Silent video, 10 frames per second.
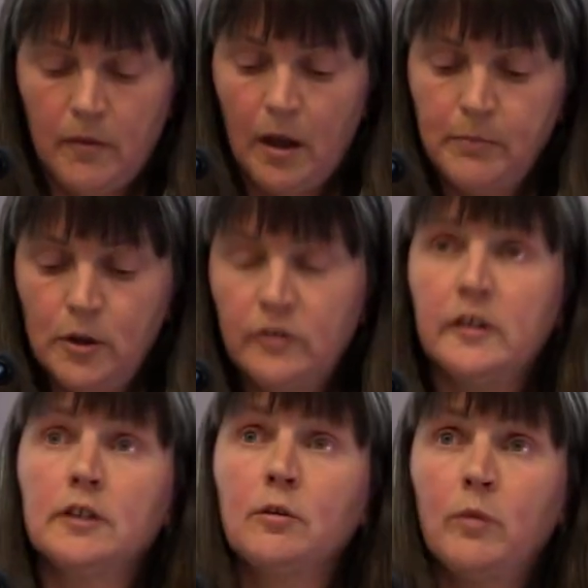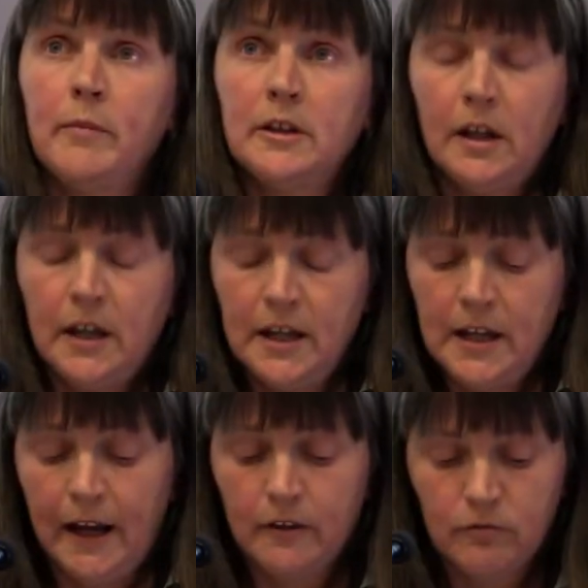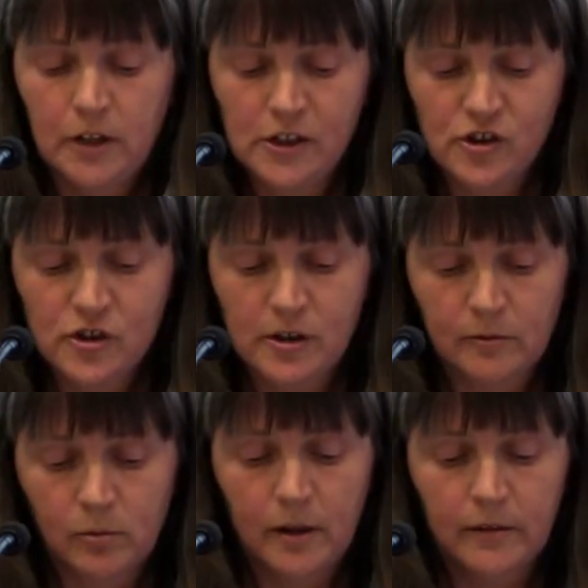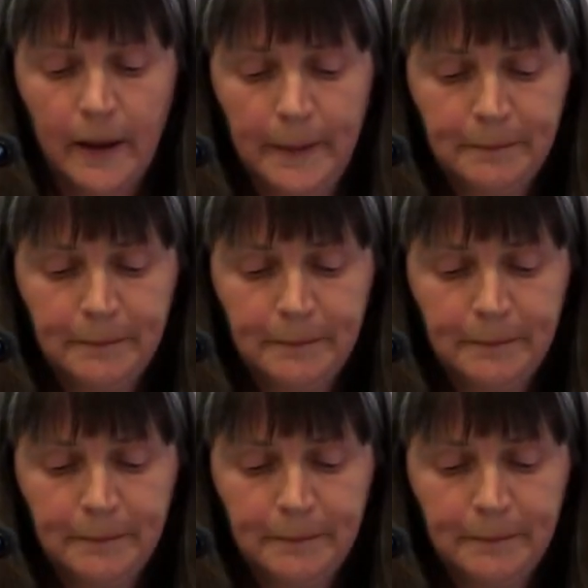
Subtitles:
abusing the women that he had relationships with.